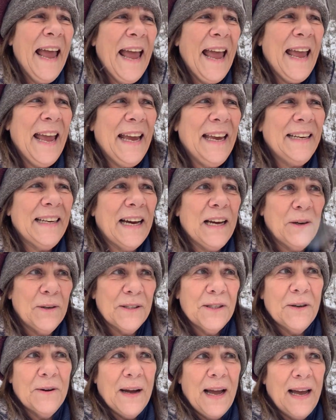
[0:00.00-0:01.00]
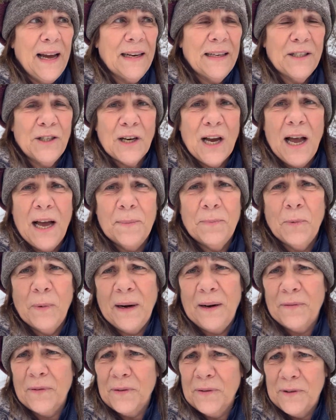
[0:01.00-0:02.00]
And I also had a job
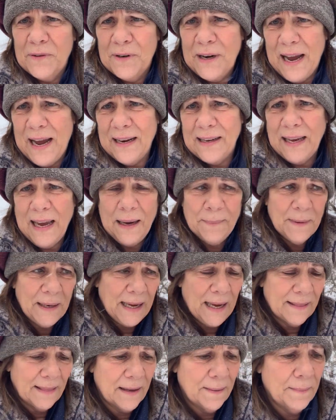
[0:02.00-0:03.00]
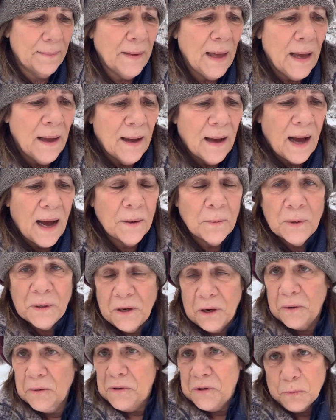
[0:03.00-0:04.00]
whenever their dad came to get them, I would
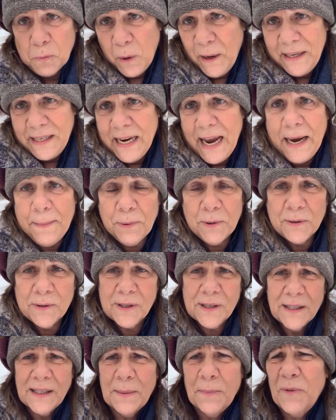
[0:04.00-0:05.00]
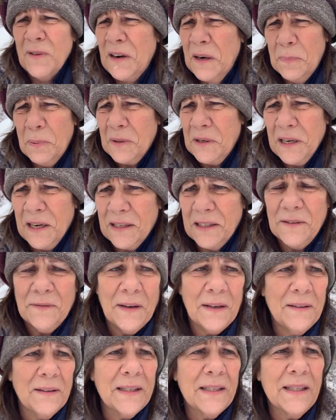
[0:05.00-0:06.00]
go wait tables because I'm very productive.
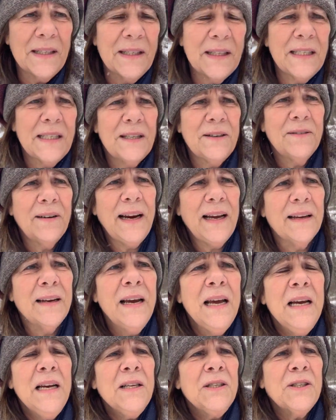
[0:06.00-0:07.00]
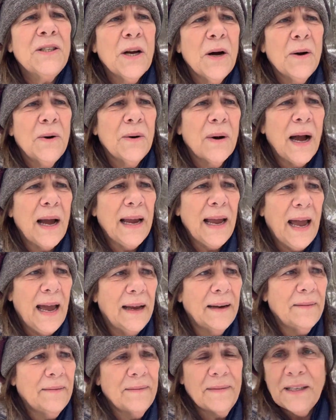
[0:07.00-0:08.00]
I don't like to just sit around. So I
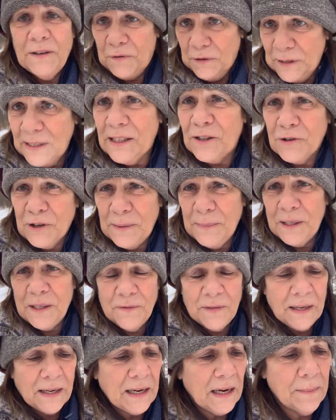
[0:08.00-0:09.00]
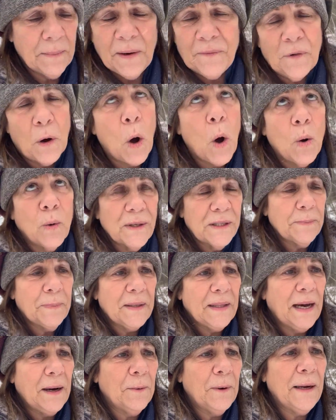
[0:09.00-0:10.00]
had different streams of income. I've always
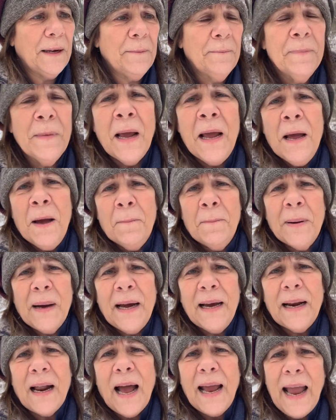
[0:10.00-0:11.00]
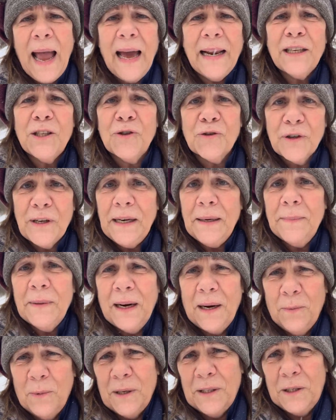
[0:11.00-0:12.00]
been that way. But I had a dream
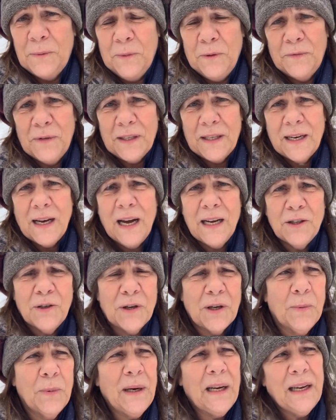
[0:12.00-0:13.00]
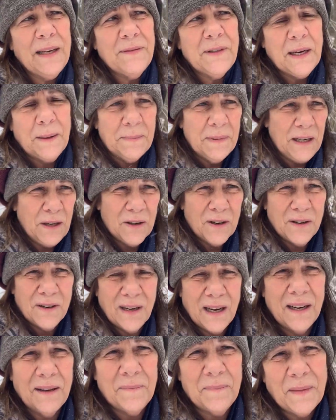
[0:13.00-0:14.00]
that I wanted to move to the country. We lived up near
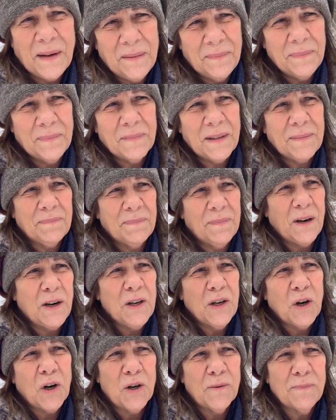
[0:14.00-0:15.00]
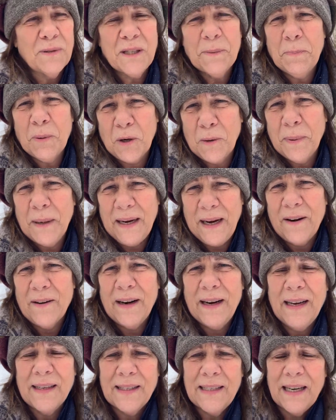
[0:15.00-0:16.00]
um, a, a an suburban
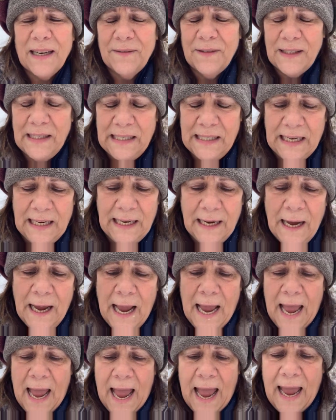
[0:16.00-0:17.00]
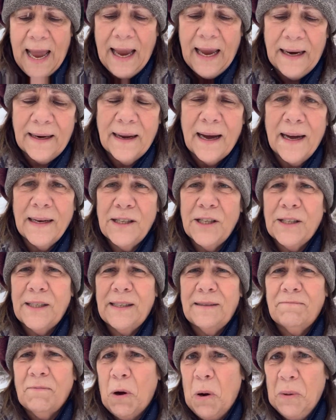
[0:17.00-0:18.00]
area outside of a city. And I
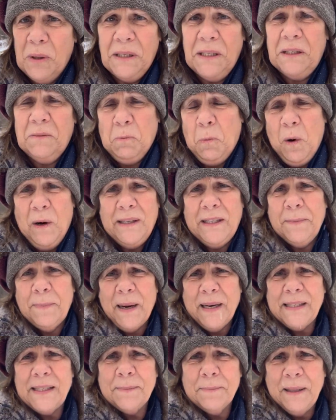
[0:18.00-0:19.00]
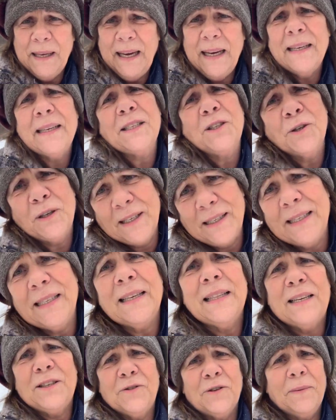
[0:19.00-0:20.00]
just always wanted to buy some land. As you can
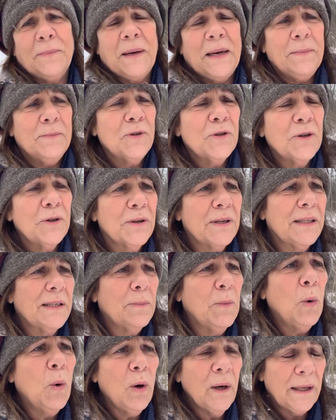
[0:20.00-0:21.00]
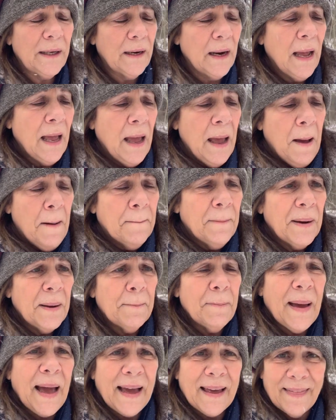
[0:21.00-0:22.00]
see, that dream came true because I'm on it.
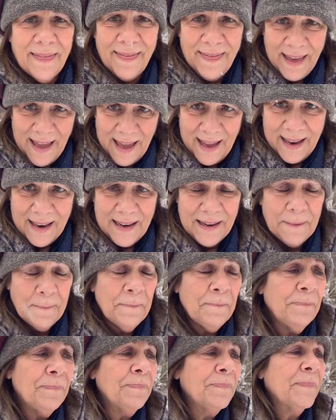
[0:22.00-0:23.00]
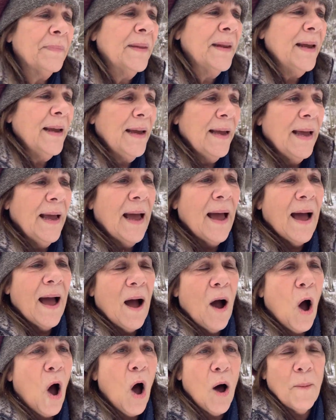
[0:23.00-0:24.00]
But back then,
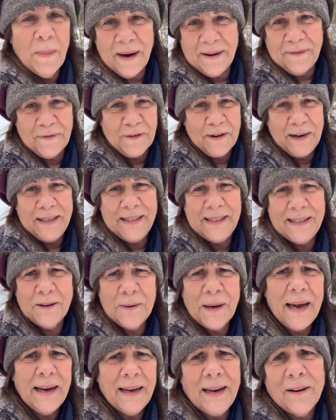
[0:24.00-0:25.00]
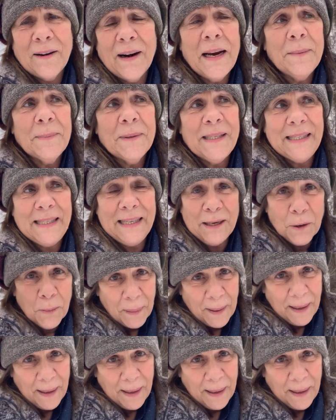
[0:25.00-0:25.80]
all my friends, okay, here I am, a single